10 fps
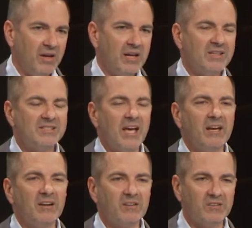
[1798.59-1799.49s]
He set
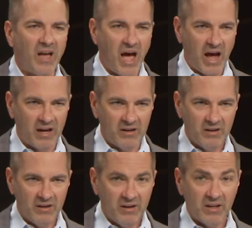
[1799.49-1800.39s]
it aside
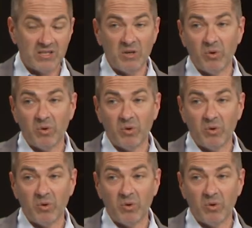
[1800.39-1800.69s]
because He